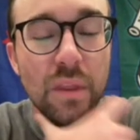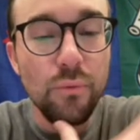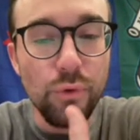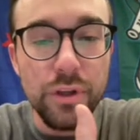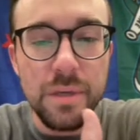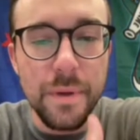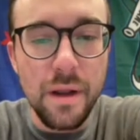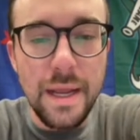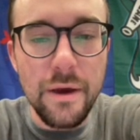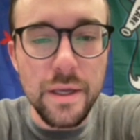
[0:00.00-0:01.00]
really,
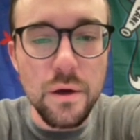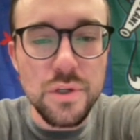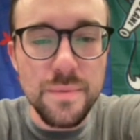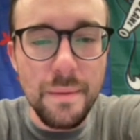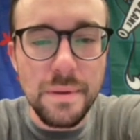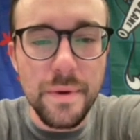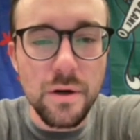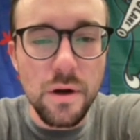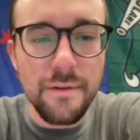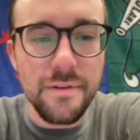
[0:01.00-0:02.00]
depending on how it goes, you might be
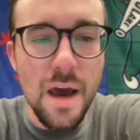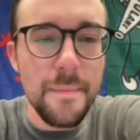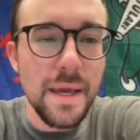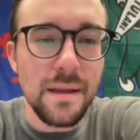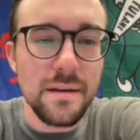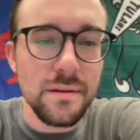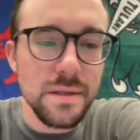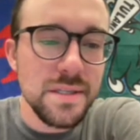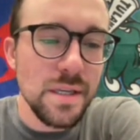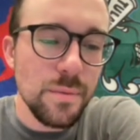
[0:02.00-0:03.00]
better off not making it.
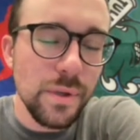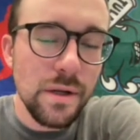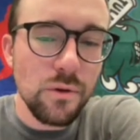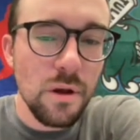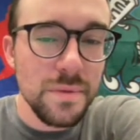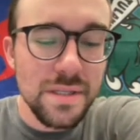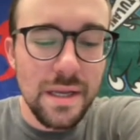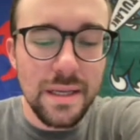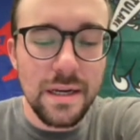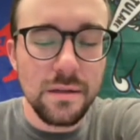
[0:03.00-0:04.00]
Let's say you play Oklahoma
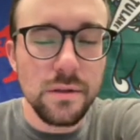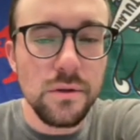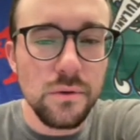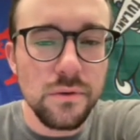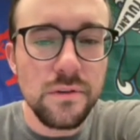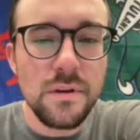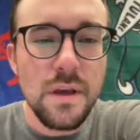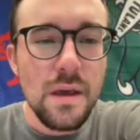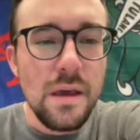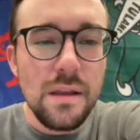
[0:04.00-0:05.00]
State again and lose.
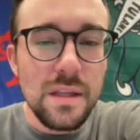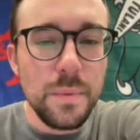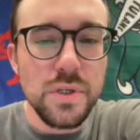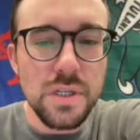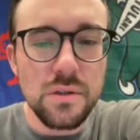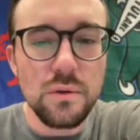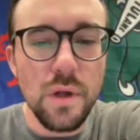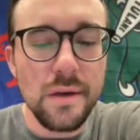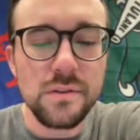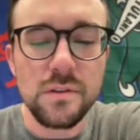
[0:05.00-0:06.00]
That puts you at two
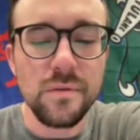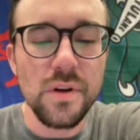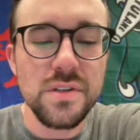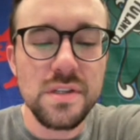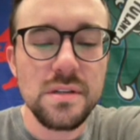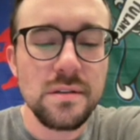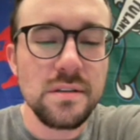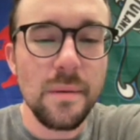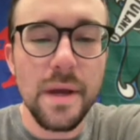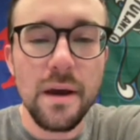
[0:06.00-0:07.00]
losses versus
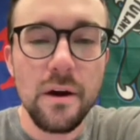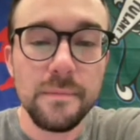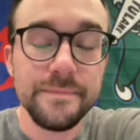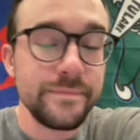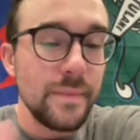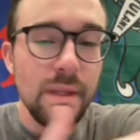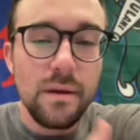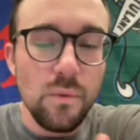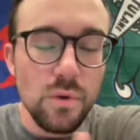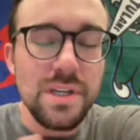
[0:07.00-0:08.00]
somehow
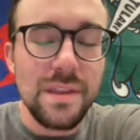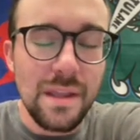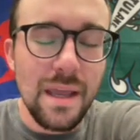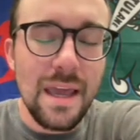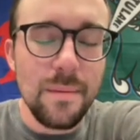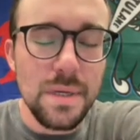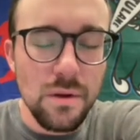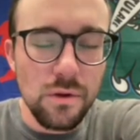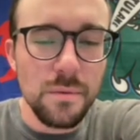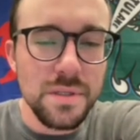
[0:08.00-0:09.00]
which I think they can beat
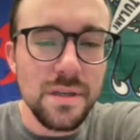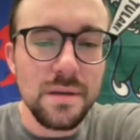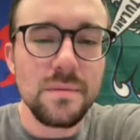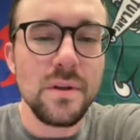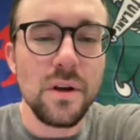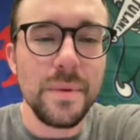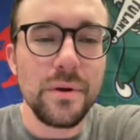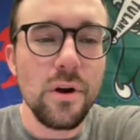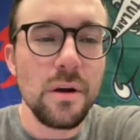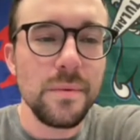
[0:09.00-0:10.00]
Oklahoma State. Don't get me
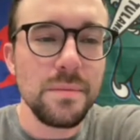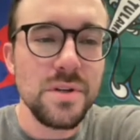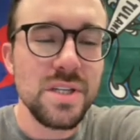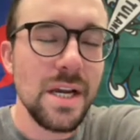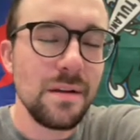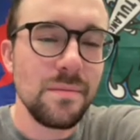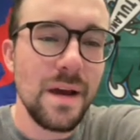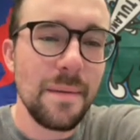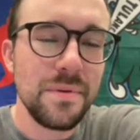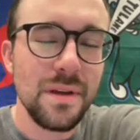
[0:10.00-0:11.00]
wrong. I'm just saying,
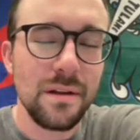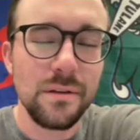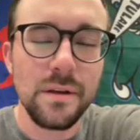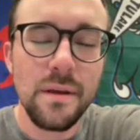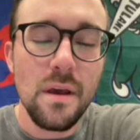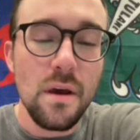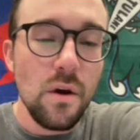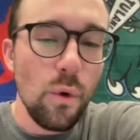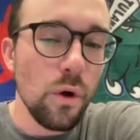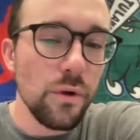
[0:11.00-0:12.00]
hypothetically.
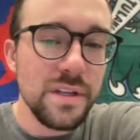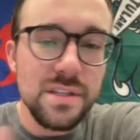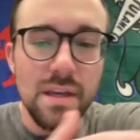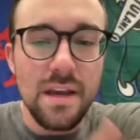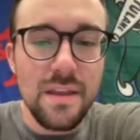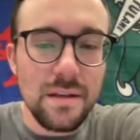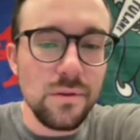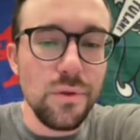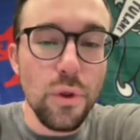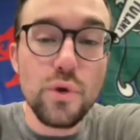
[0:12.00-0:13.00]
Or let's say they
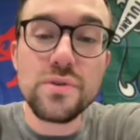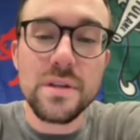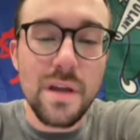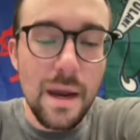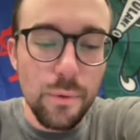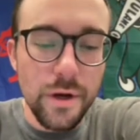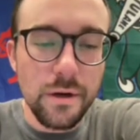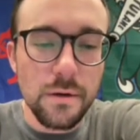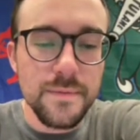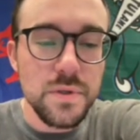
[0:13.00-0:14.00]
lose the
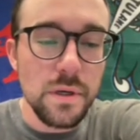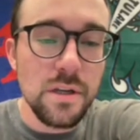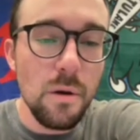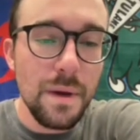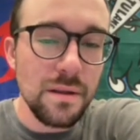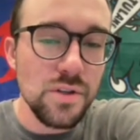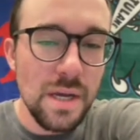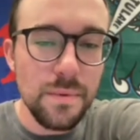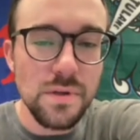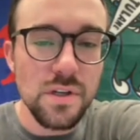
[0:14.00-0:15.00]
tiebreaker, so they don't make the
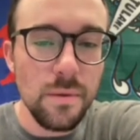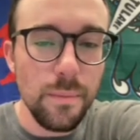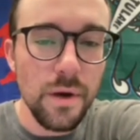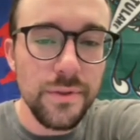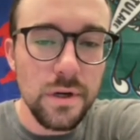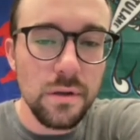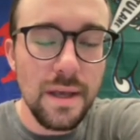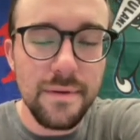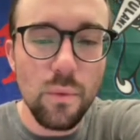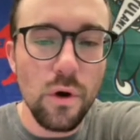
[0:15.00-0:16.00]
championship, but they're at
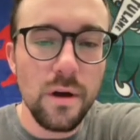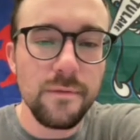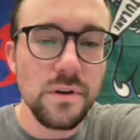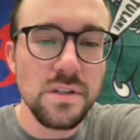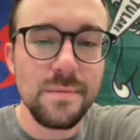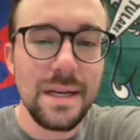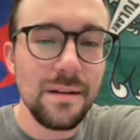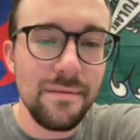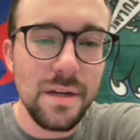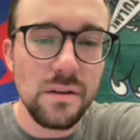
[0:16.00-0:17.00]
11-1 versus being
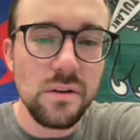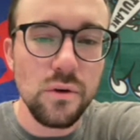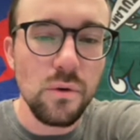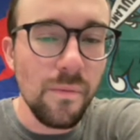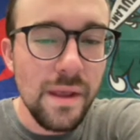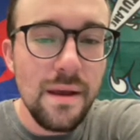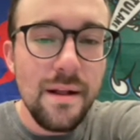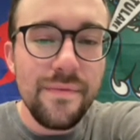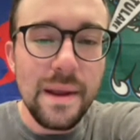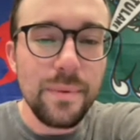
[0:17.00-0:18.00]
11-2.
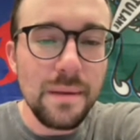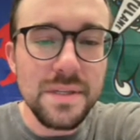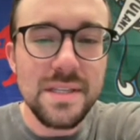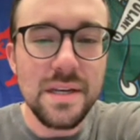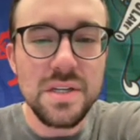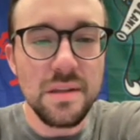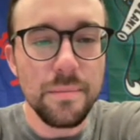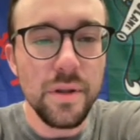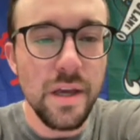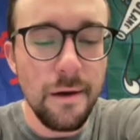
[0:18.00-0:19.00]
That probably sneaks you in the
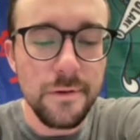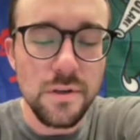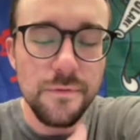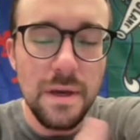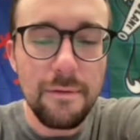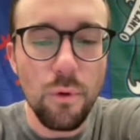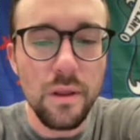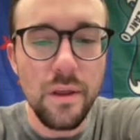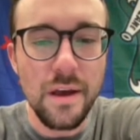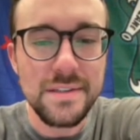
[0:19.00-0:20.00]
playoff, because if you have
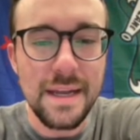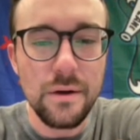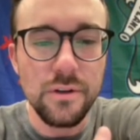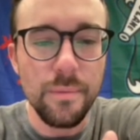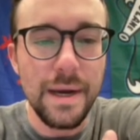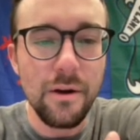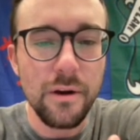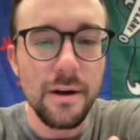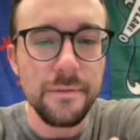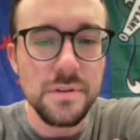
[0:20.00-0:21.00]
one loss now and you're a power
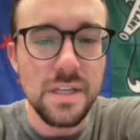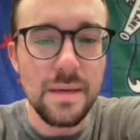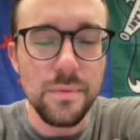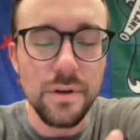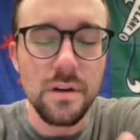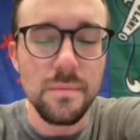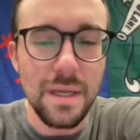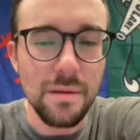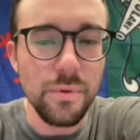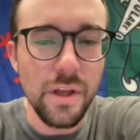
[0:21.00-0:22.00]
conference team, you're going to be
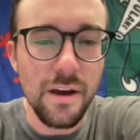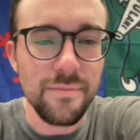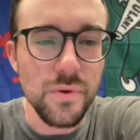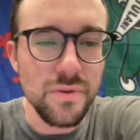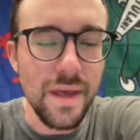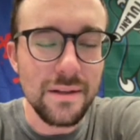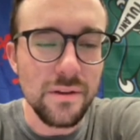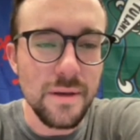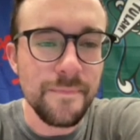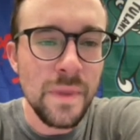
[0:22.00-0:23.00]
in the playoff most
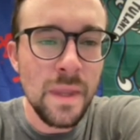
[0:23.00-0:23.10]
likely.